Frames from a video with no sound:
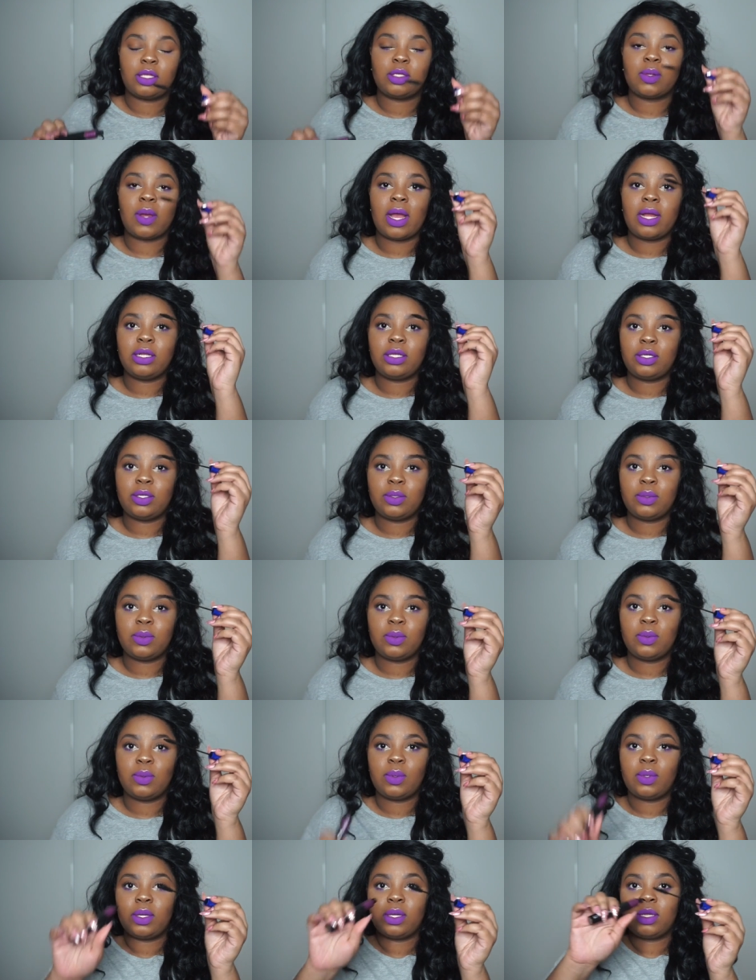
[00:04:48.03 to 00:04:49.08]
So I
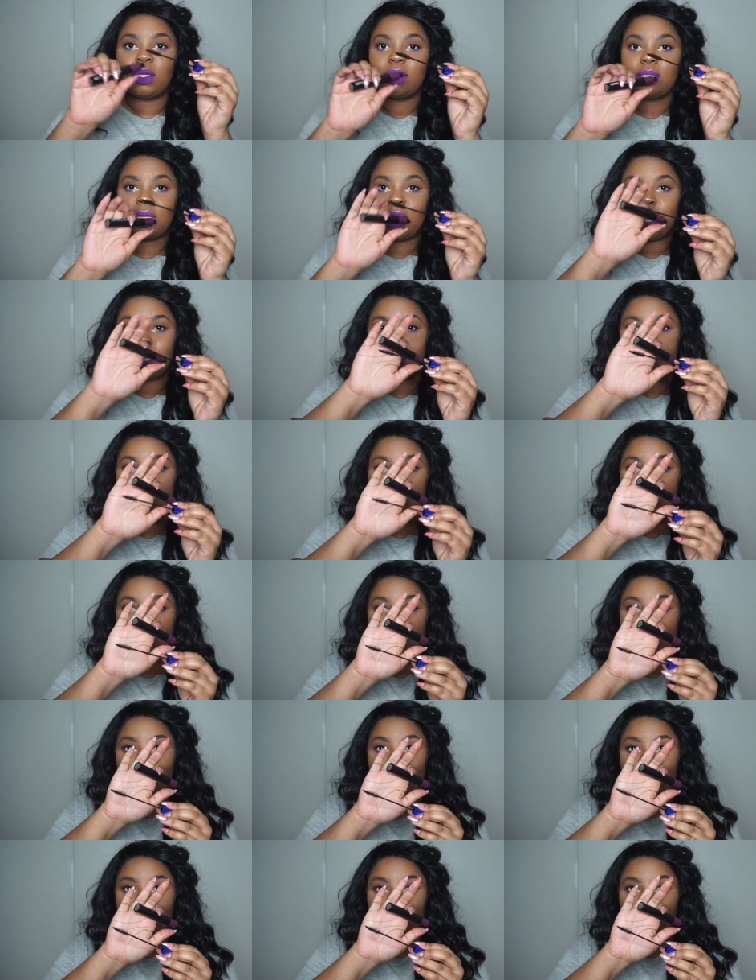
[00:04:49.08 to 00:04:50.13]
do take the
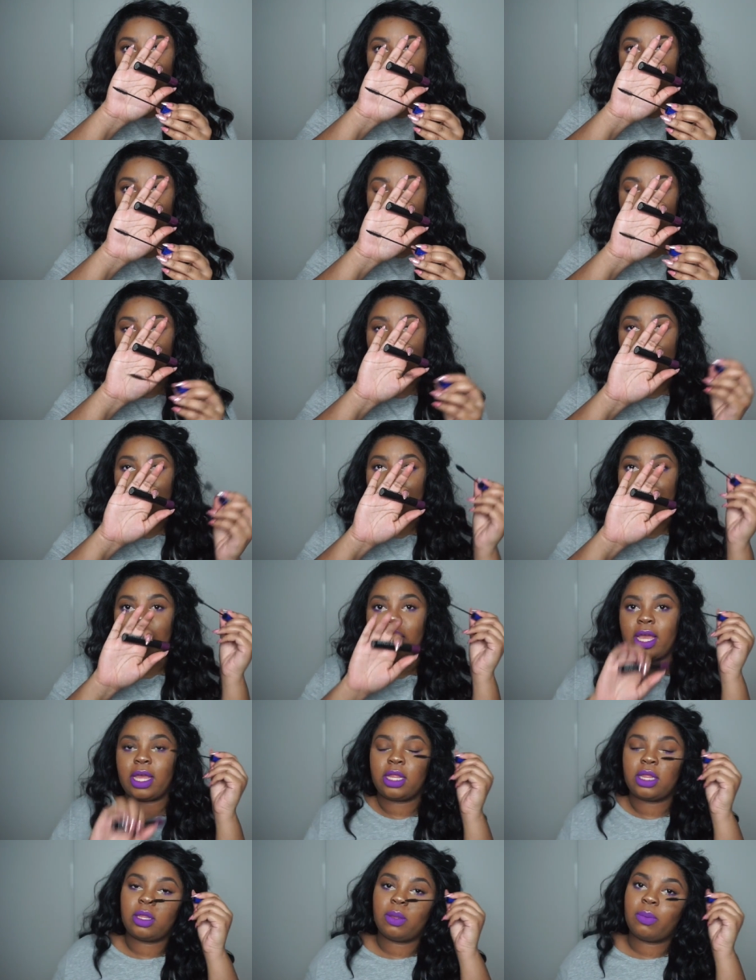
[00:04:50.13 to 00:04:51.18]
smaller brush and I
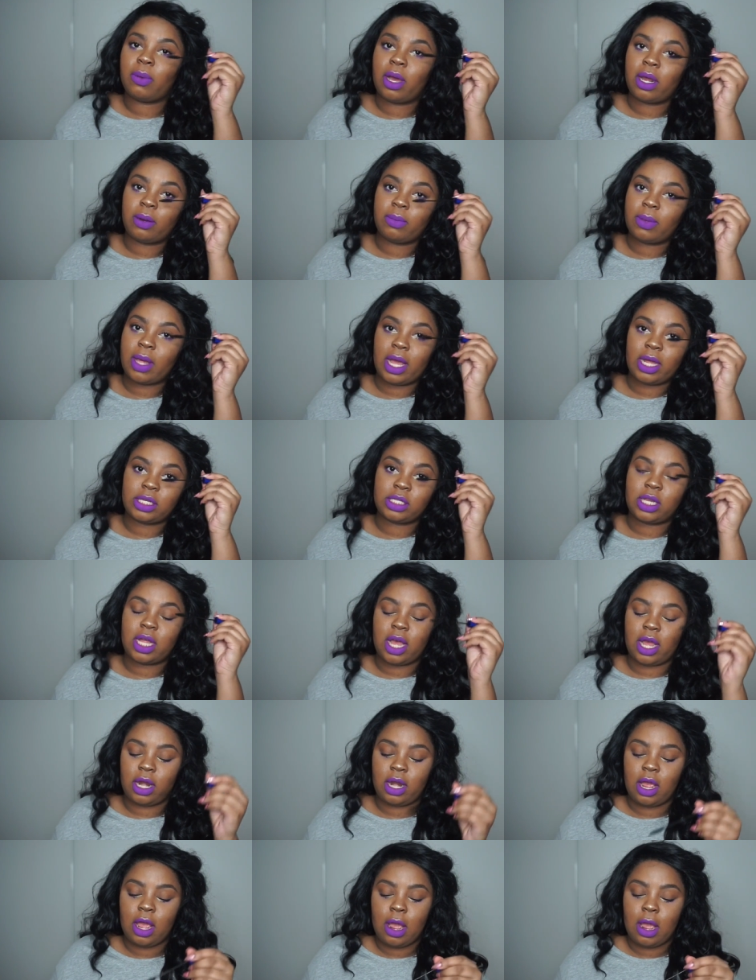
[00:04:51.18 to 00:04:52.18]
hit the bottom lash line